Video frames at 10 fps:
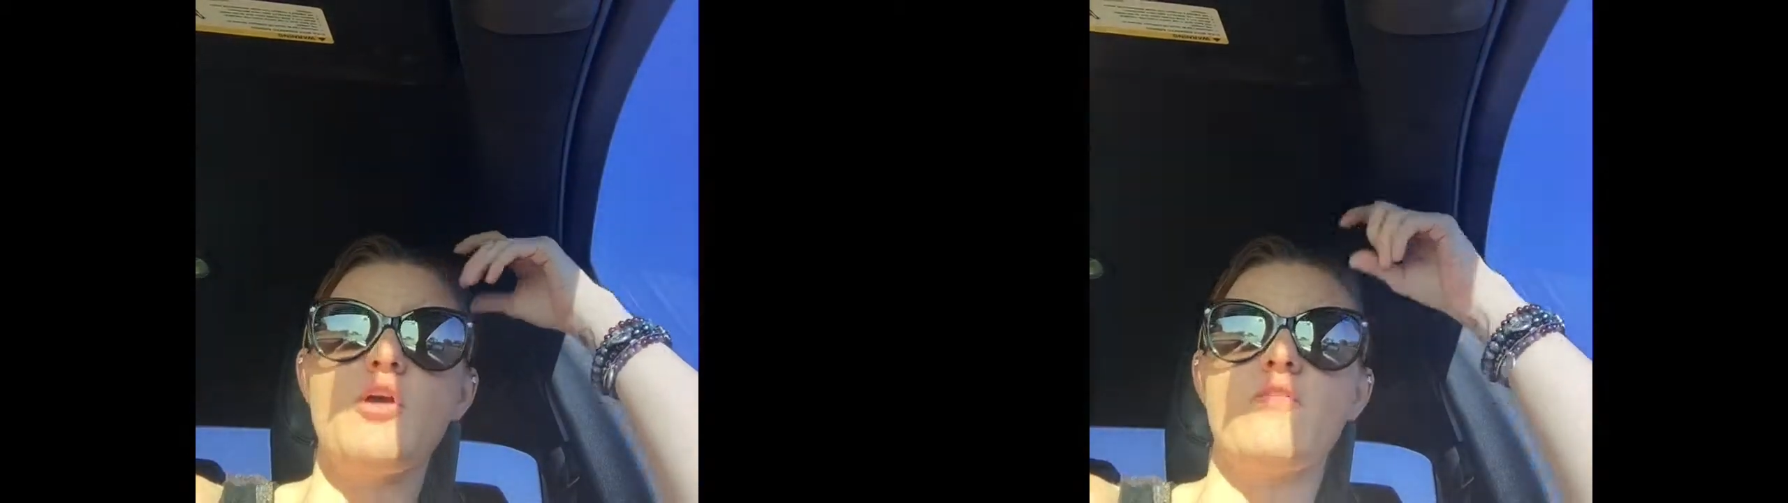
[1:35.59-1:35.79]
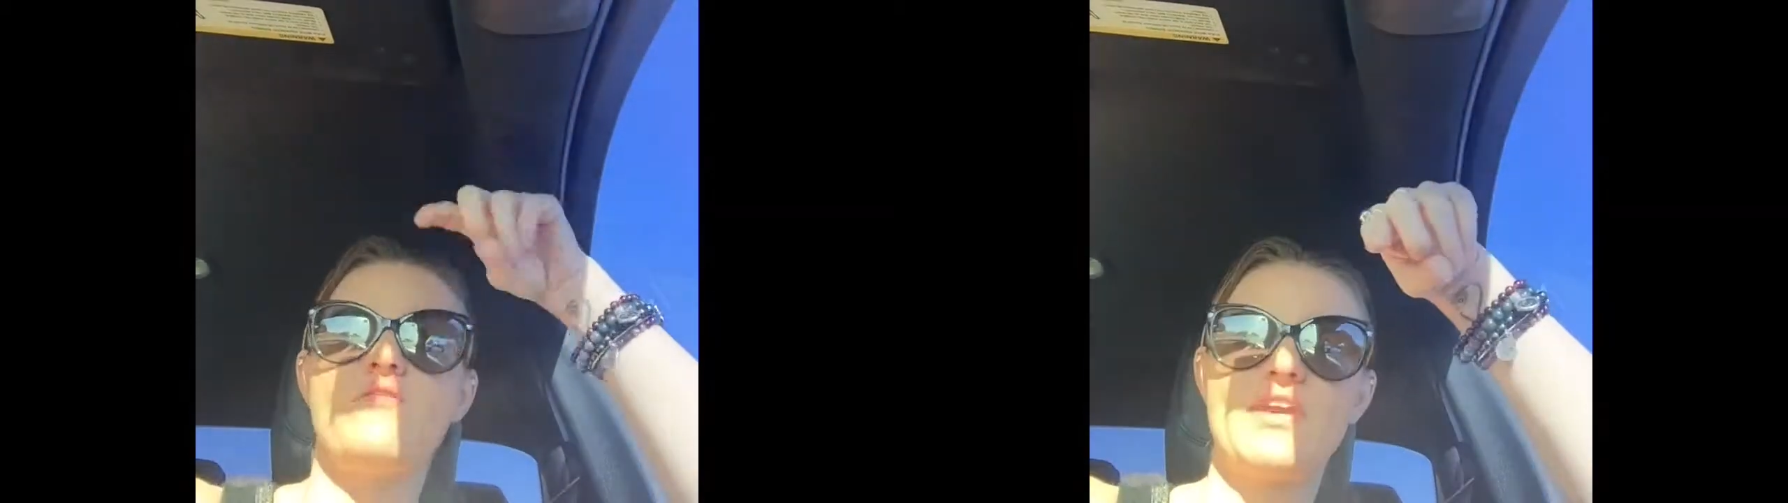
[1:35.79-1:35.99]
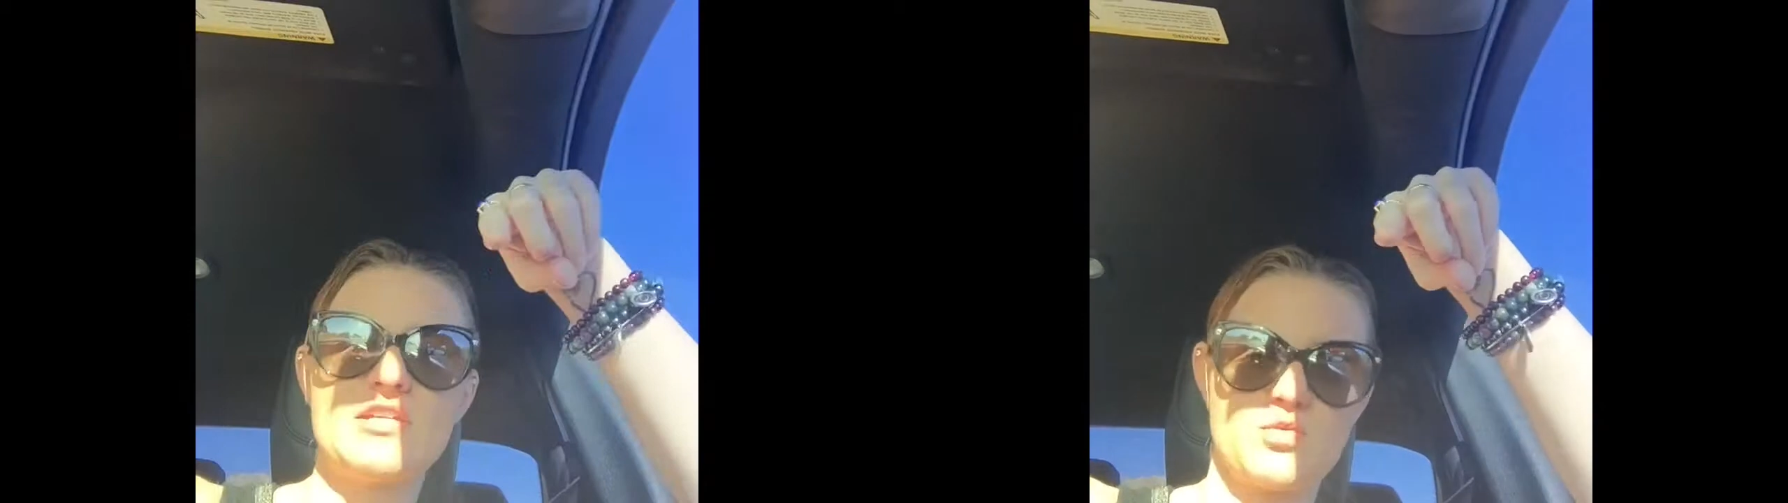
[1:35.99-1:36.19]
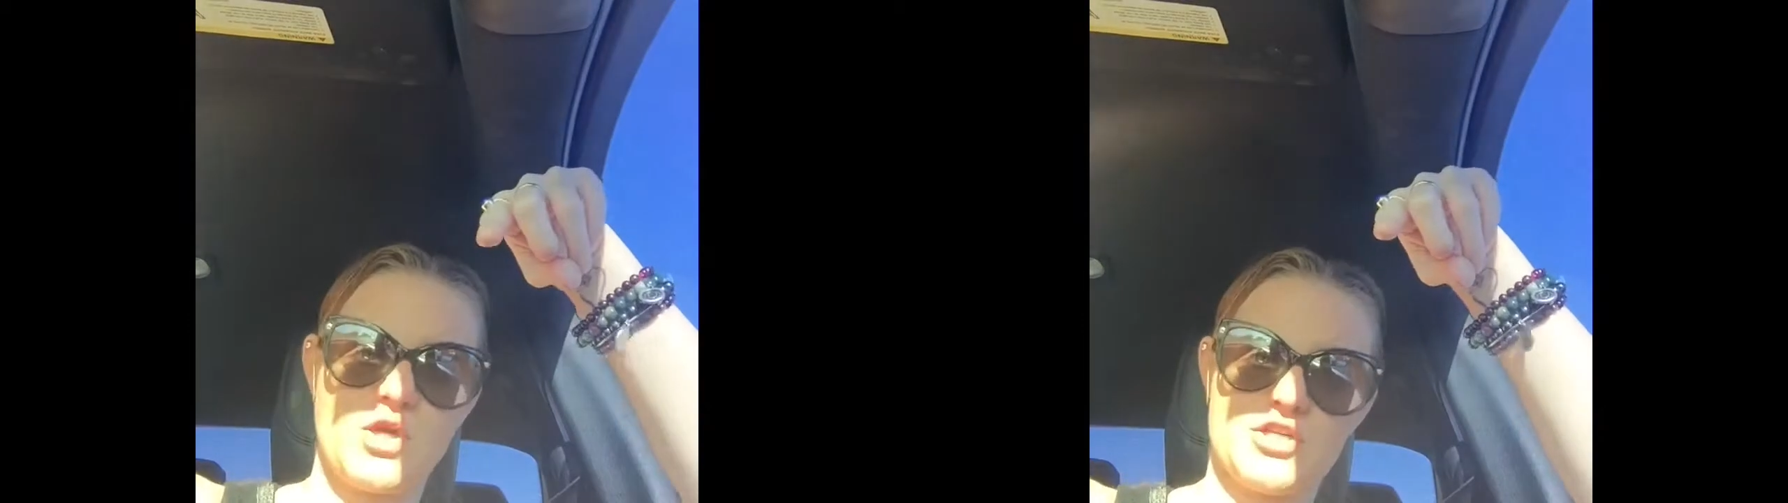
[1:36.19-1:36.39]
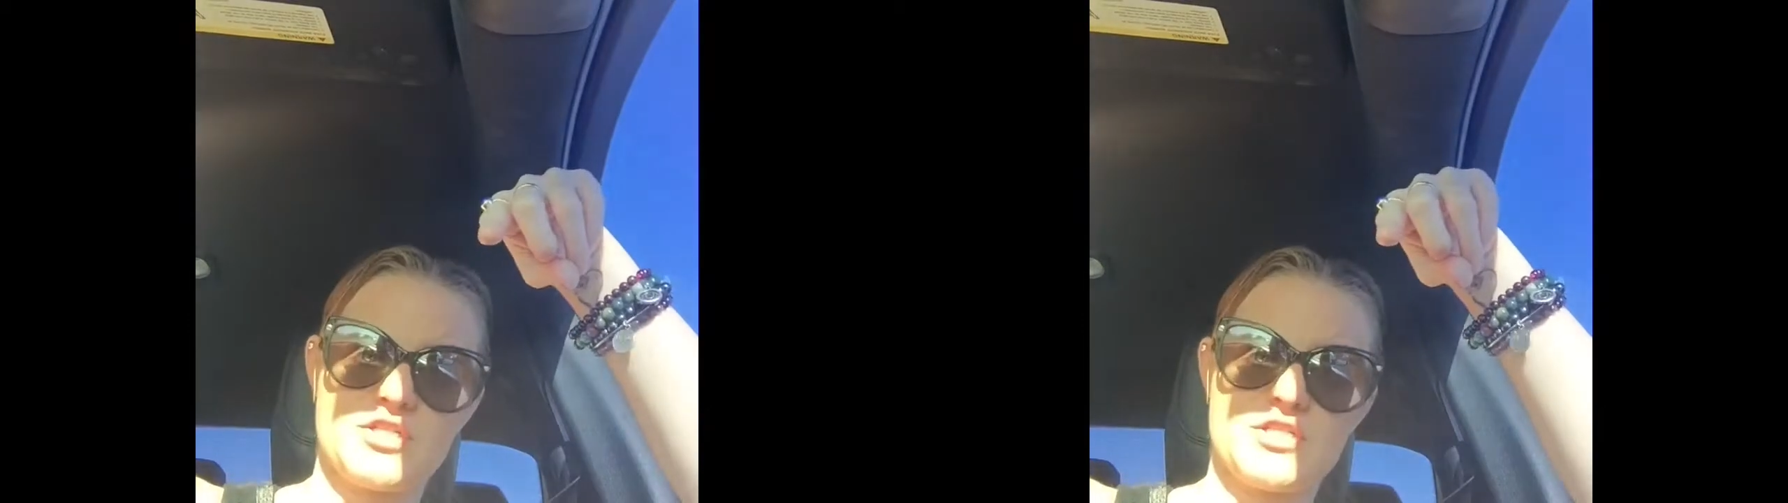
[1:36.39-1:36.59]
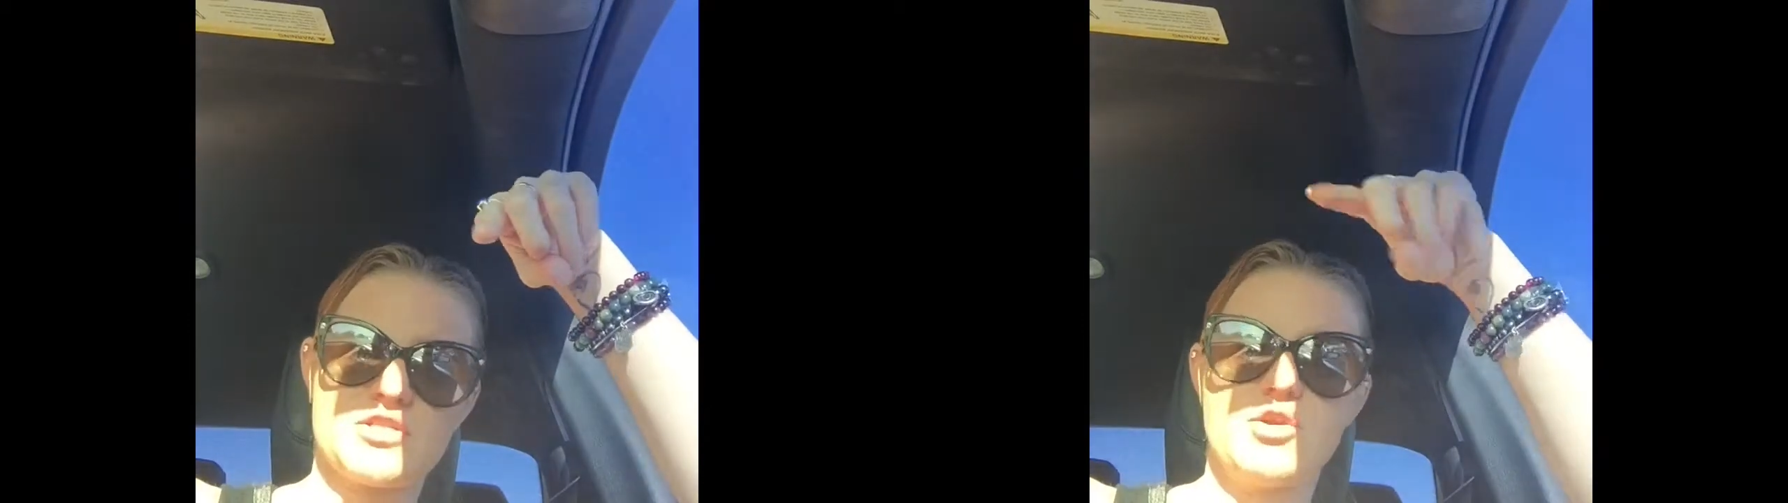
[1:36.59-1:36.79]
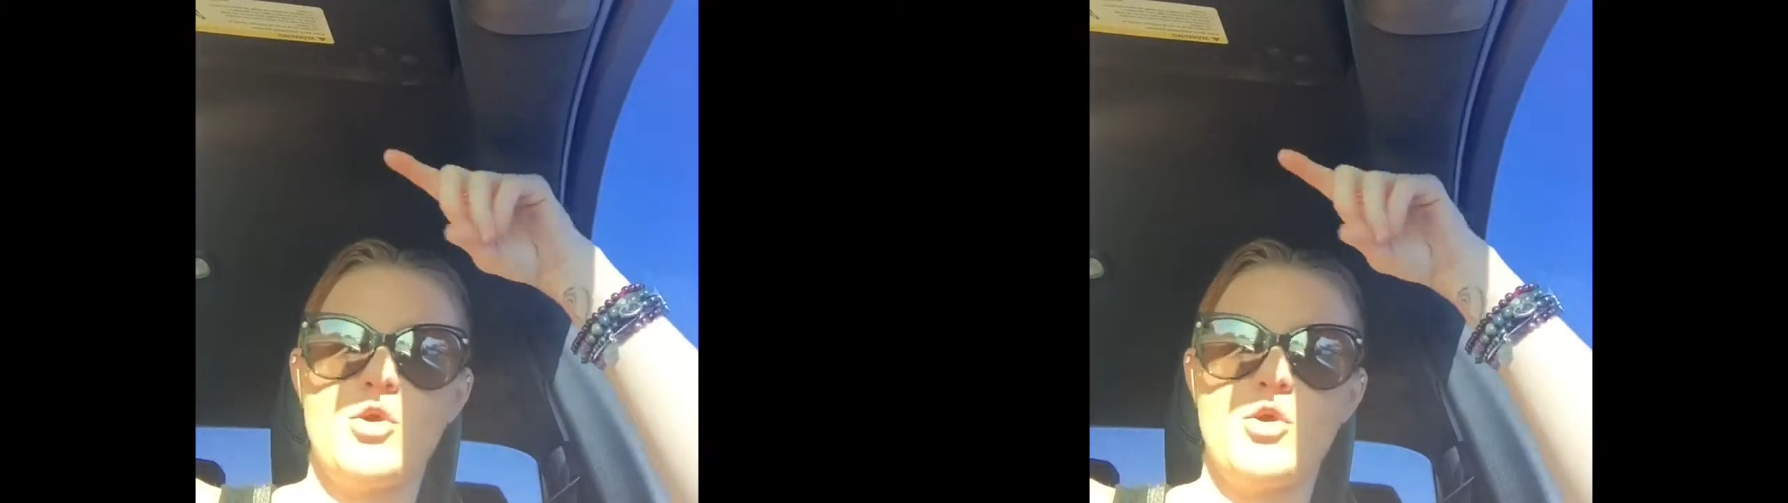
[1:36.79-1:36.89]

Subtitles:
Oh, face washes.